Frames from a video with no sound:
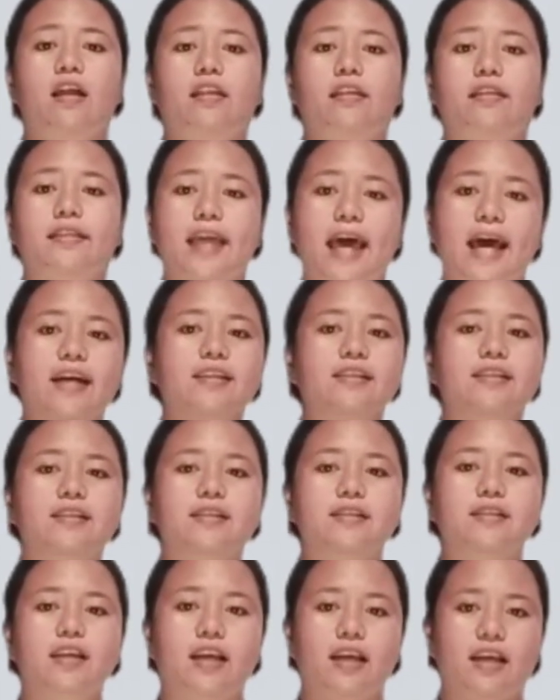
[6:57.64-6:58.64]

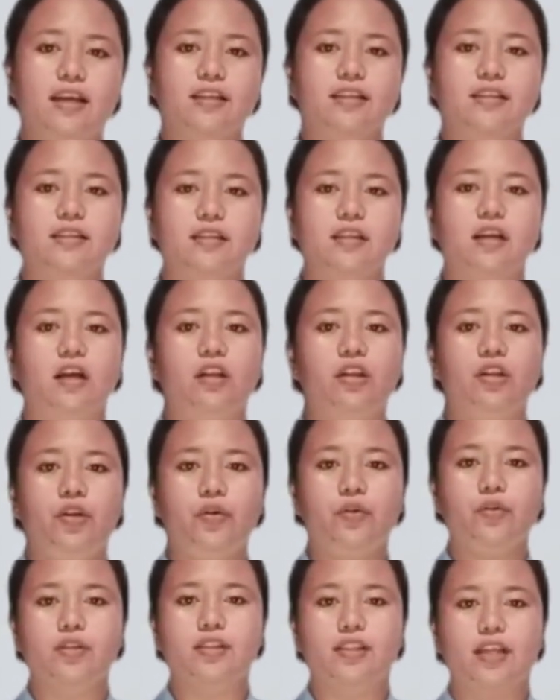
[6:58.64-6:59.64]
Next is
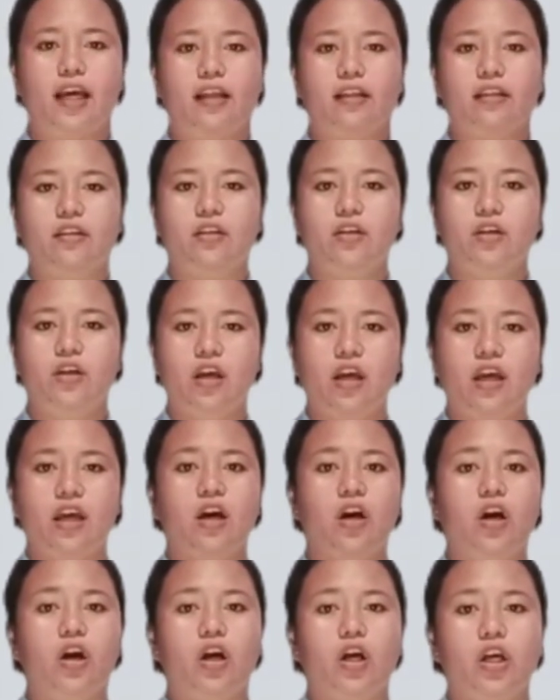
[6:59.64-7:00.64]
leukocyte.
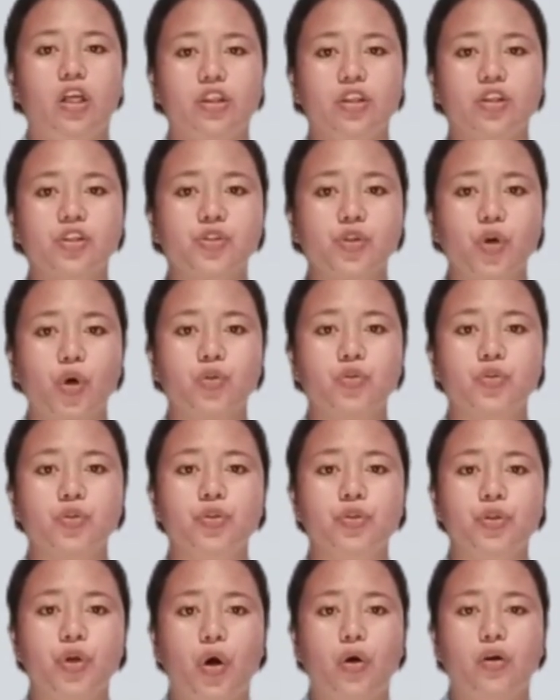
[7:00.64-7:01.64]
It is also
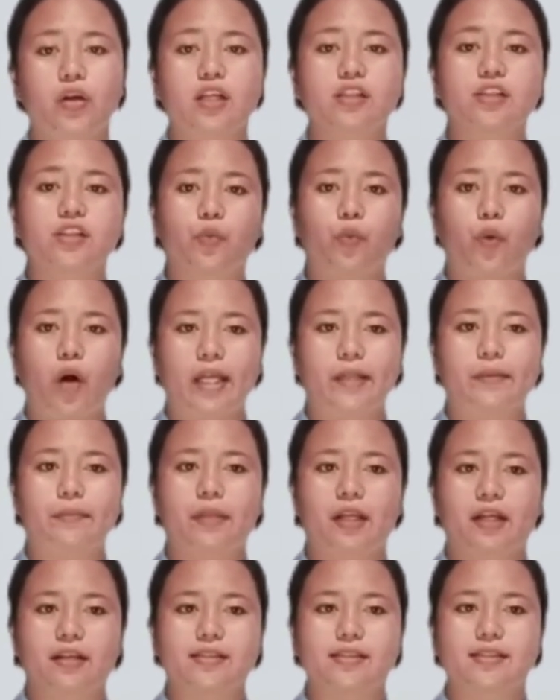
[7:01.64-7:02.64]
known as the white
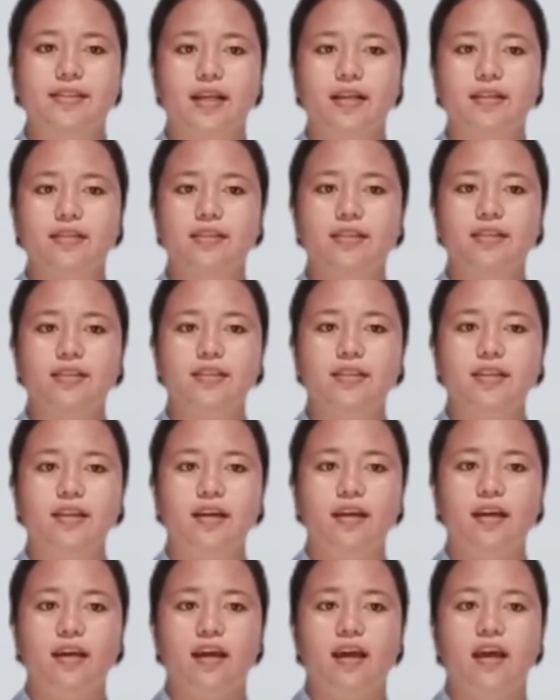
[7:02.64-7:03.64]
blood cells.
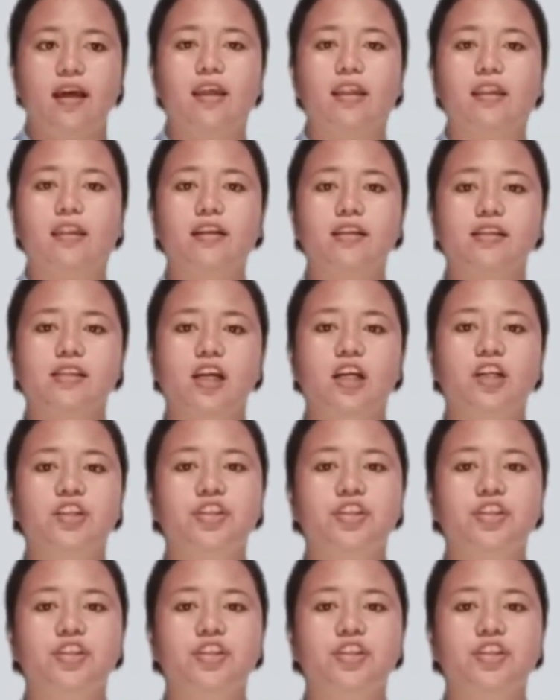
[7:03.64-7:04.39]
These are